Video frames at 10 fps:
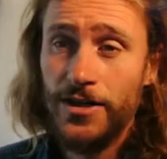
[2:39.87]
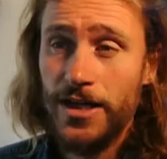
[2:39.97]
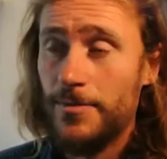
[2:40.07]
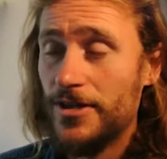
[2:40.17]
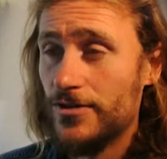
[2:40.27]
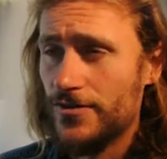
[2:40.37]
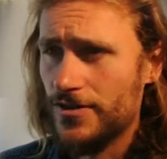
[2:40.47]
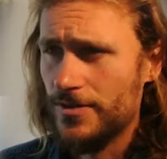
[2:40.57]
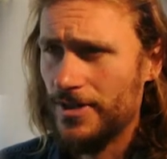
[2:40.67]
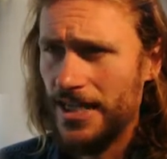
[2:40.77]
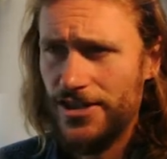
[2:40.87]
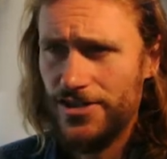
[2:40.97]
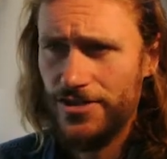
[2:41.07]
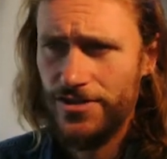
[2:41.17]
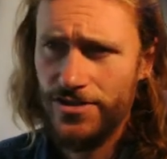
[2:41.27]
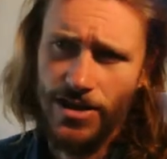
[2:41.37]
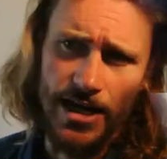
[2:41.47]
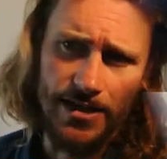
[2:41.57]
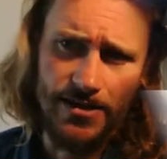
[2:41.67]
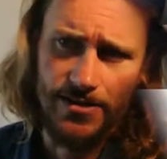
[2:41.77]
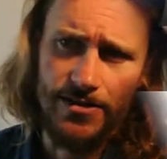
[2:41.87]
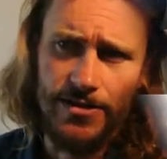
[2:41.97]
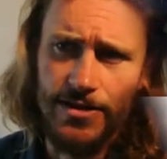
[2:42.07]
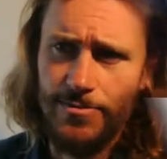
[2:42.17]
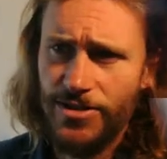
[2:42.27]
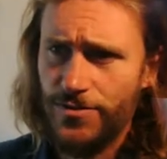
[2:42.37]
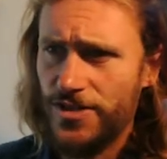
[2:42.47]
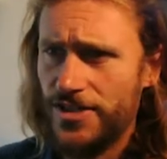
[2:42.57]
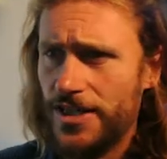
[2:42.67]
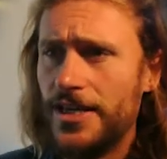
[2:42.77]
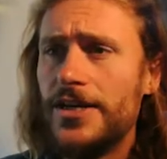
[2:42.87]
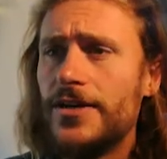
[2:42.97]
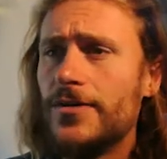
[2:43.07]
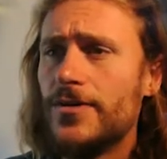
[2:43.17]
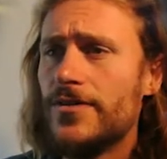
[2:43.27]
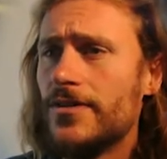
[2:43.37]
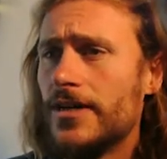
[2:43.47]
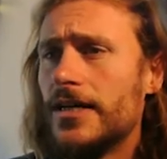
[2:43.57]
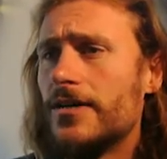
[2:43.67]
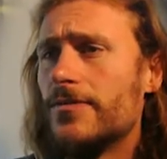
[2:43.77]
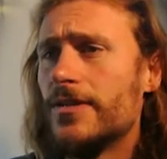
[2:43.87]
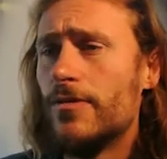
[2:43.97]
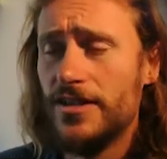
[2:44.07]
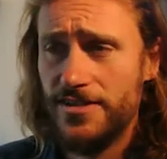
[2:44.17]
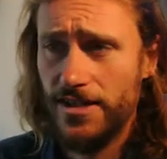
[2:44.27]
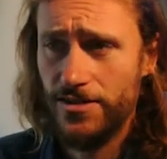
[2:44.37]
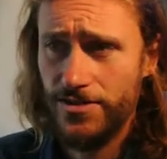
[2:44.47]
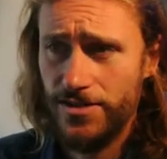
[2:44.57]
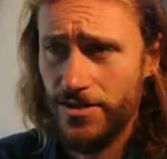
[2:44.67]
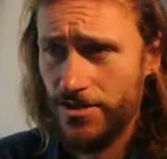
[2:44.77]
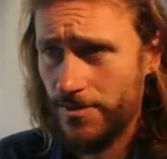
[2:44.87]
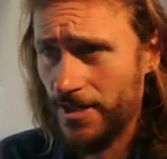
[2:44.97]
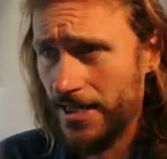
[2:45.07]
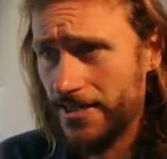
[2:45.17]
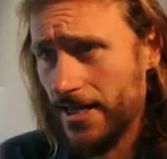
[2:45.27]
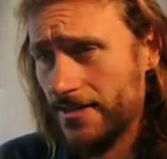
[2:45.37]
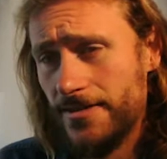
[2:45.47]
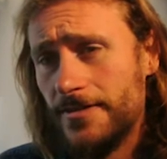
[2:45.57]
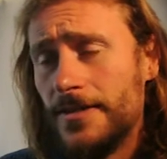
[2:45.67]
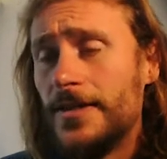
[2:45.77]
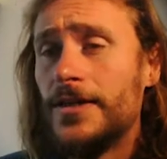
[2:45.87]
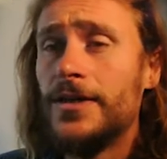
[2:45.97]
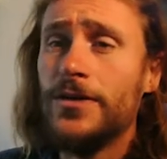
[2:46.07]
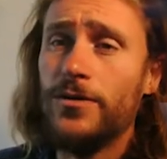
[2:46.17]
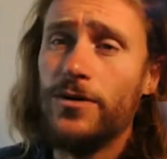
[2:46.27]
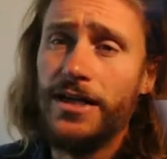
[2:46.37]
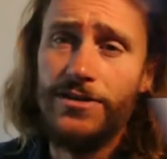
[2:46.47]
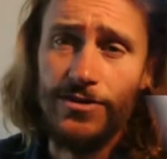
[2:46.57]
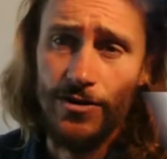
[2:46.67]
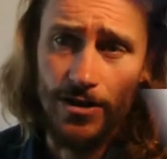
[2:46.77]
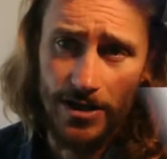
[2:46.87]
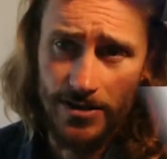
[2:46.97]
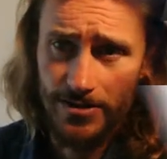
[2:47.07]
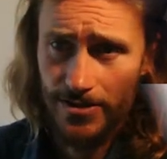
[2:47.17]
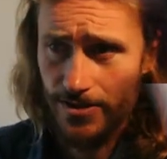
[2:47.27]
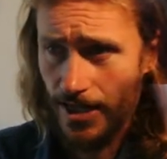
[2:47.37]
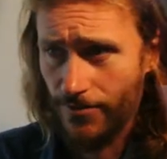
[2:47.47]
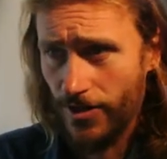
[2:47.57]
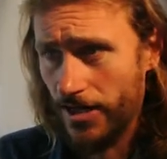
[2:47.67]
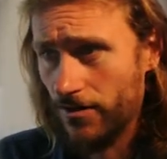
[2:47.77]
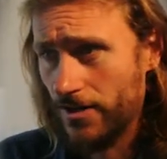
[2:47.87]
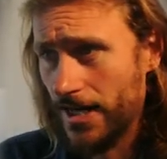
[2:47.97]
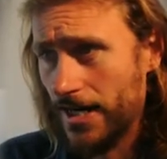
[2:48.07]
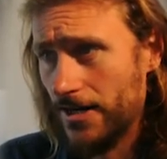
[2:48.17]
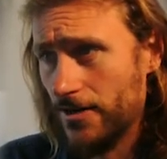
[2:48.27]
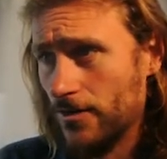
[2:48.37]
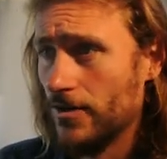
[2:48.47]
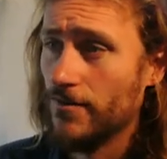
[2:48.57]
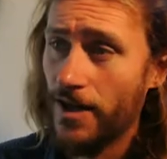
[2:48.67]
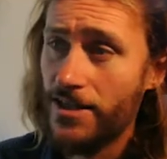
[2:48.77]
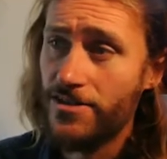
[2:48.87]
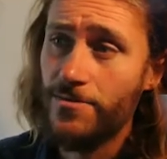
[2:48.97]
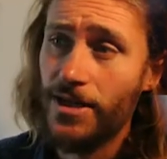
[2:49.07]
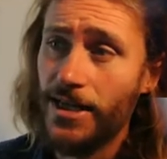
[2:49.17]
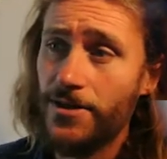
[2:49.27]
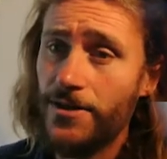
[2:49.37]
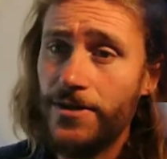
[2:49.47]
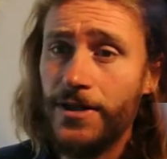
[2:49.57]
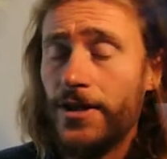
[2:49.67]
Can be used for simulations like the image we see here with the blood cells, simulate that, or internal organs like for healthcare or a flight simulator,